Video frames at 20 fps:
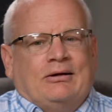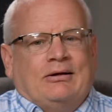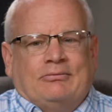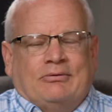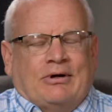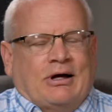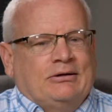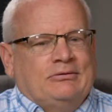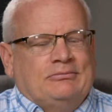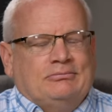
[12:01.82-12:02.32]

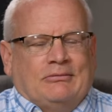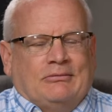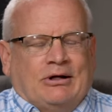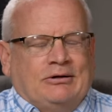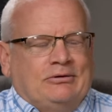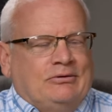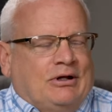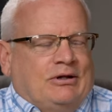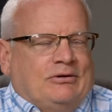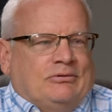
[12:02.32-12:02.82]
I, I
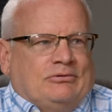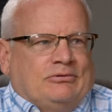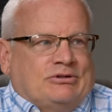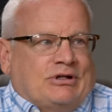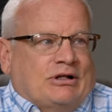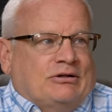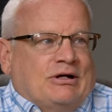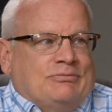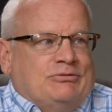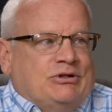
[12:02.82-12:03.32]
do it because I
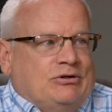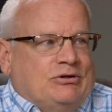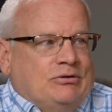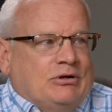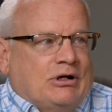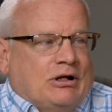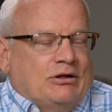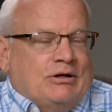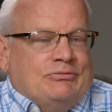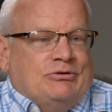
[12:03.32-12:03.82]
love to do
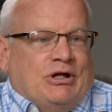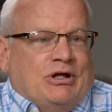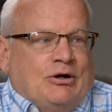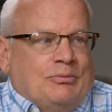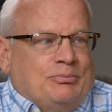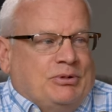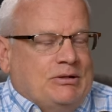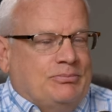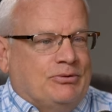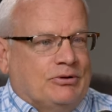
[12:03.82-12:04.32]
it. I love to help
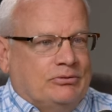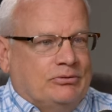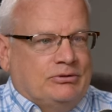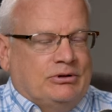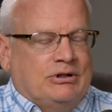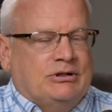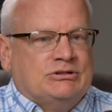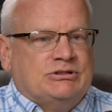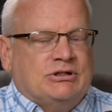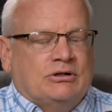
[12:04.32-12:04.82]
people.
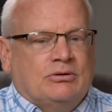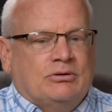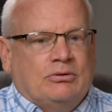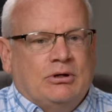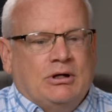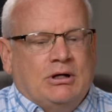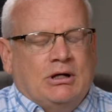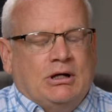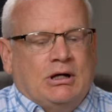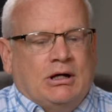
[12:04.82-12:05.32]
And mm-hmm. so
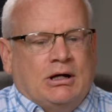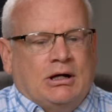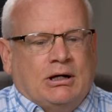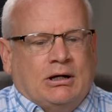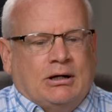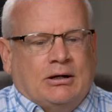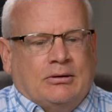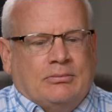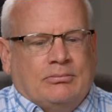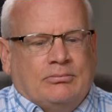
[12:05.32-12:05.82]

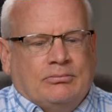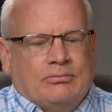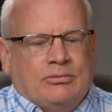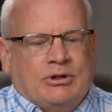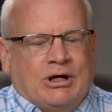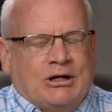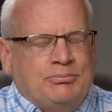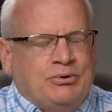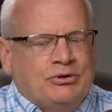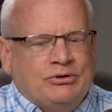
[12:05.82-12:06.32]
um,
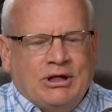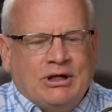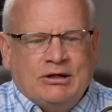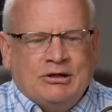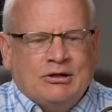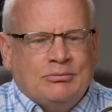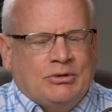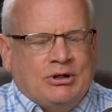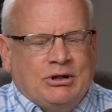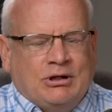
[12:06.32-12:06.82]
God put that
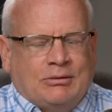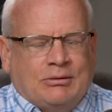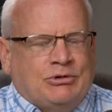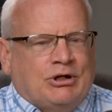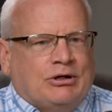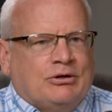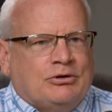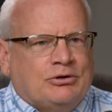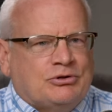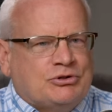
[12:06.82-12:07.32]
in me, and I'm
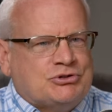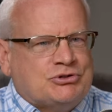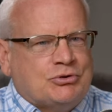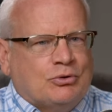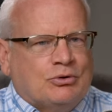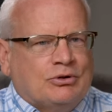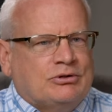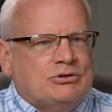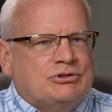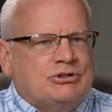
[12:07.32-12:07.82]
not going to
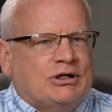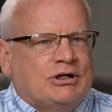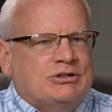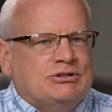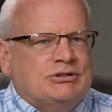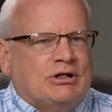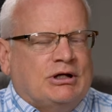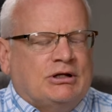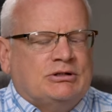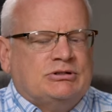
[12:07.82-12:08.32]
distort it and change
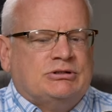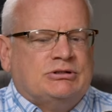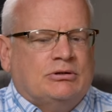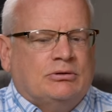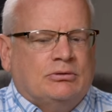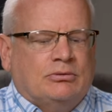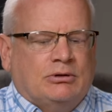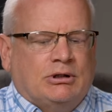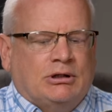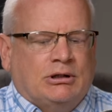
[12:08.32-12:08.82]
that.
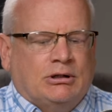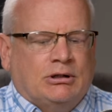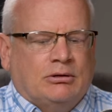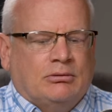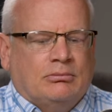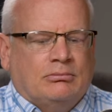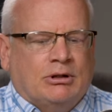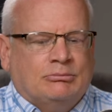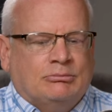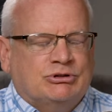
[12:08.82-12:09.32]
So
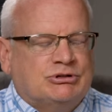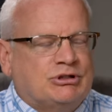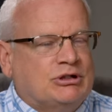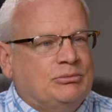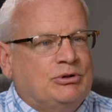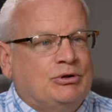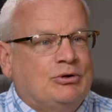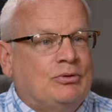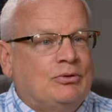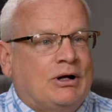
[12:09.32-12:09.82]
um, I'm just going
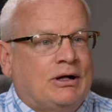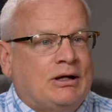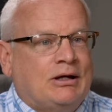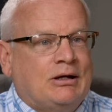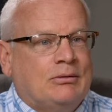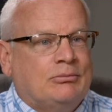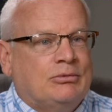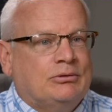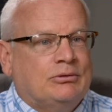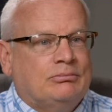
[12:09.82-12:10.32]
to be who I
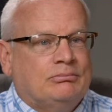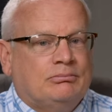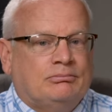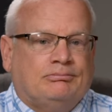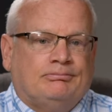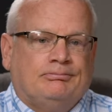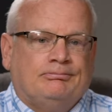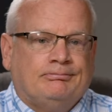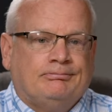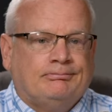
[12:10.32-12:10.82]
am, and
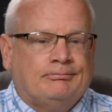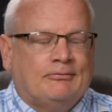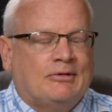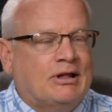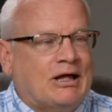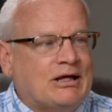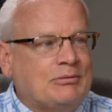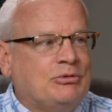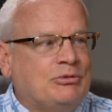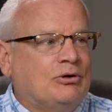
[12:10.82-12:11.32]

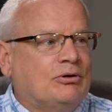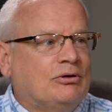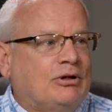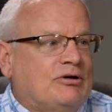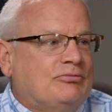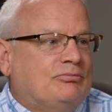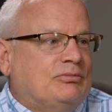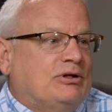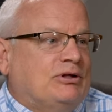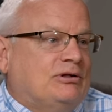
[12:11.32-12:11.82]
like me or
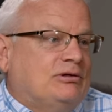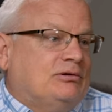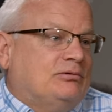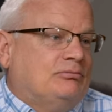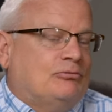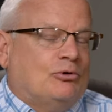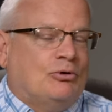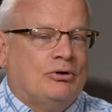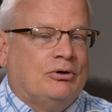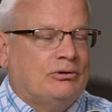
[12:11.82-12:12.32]
love me
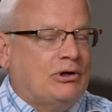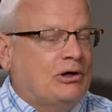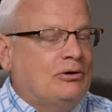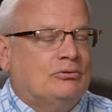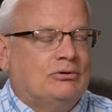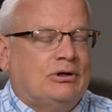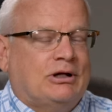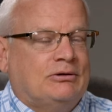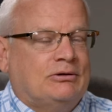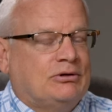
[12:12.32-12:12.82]
and, or
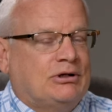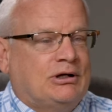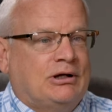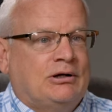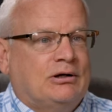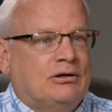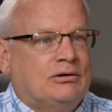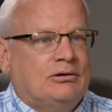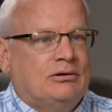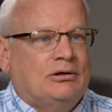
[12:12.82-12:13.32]
don't. I don't care.